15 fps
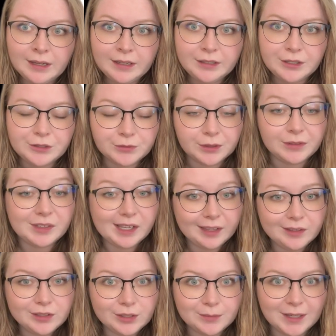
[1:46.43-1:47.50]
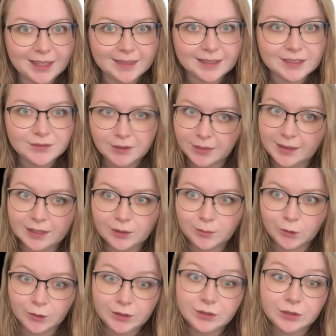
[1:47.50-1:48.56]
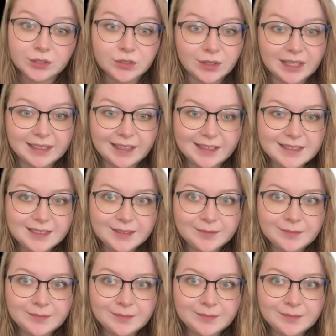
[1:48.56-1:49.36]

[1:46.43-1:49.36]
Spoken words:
Use one of the other two methods for thinner boards or straight cuts.